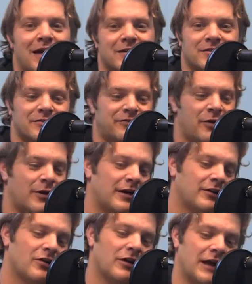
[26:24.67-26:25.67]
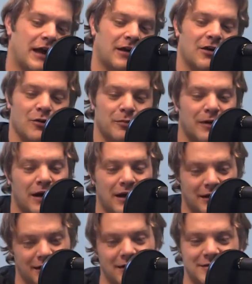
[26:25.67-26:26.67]
bad as the faux analog echo,
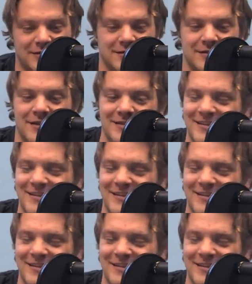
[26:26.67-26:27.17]
but it's.